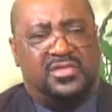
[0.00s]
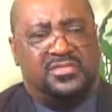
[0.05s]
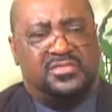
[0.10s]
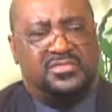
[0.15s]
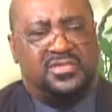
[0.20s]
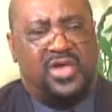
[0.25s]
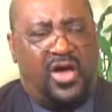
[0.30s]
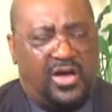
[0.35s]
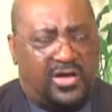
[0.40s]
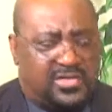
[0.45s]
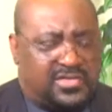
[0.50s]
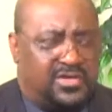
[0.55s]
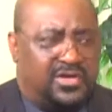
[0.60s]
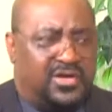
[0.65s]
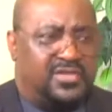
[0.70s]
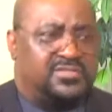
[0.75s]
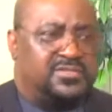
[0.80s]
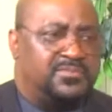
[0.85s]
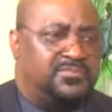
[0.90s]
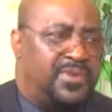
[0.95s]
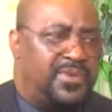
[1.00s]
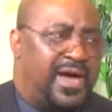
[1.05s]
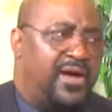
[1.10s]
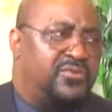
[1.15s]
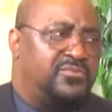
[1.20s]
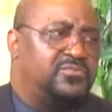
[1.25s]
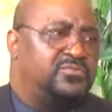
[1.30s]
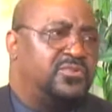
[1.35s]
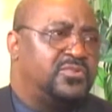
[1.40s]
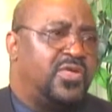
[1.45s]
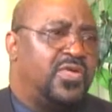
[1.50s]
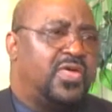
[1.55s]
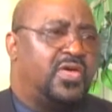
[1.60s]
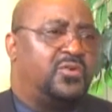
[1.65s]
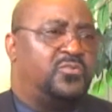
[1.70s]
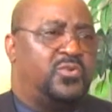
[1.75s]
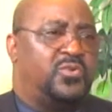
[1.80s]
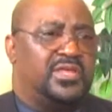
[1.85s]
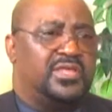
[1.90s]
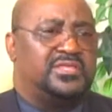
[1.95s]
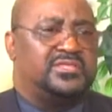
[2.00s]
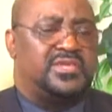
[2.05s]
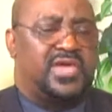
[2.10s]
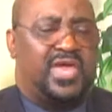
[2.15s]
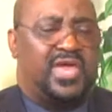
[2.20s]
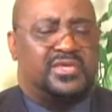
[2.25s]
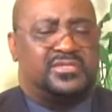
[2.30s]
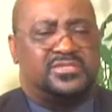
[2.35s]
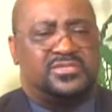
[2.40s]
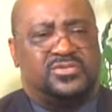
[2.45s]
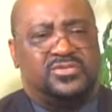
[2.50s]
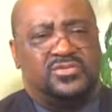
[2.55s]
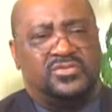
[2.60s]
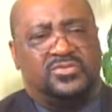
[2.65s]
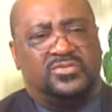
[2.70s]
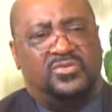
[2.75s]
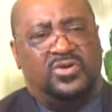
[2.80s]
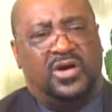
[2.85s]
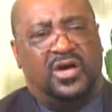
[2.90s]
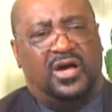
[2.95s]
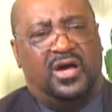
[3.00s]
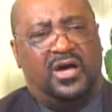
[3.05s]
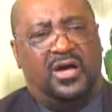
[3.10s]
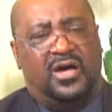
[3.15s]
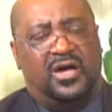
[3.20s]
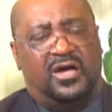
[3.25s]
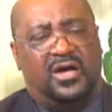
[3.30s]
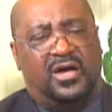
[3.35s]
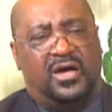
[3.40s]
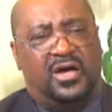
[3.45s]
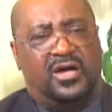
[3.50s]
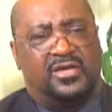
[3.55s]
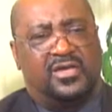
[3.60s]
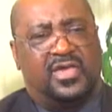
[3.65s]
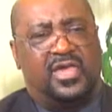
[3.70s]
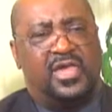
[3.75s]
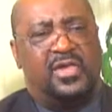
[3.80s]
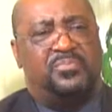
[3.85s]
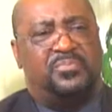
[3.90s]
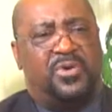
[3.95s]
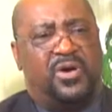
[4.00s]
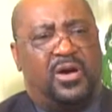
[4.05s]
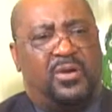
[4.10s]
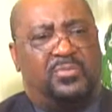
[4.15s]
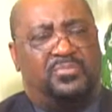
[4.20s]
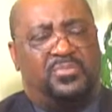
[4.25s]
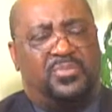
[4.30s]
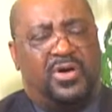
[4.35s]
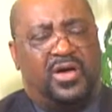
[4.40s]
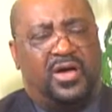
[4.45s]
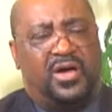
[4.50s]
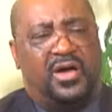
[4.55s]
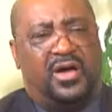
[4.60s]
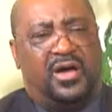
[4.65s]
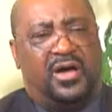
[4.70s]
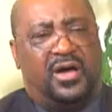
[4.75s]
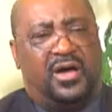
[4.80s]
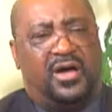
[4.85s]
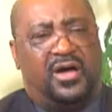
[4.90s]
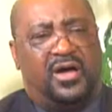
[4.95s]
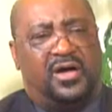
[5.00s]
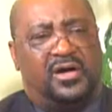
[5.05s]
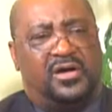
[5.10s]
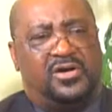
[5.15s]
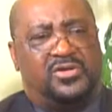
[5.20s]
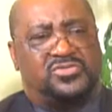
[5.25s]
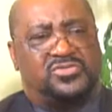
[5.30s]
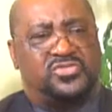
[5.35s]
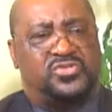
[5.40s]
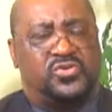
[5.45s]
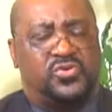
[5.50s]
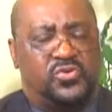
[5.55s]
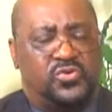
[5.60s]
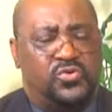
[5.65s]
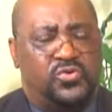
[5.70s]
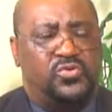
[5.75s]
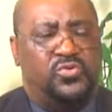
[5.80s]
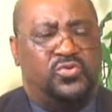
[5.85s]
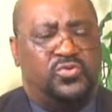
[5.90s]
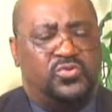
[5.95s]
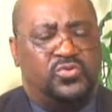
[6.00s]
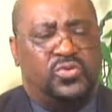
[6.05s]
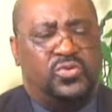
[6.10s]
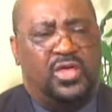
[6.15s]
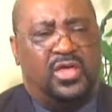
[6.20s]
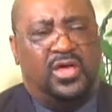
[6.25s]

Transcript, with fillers: Talk to us about what it takes to keep up a school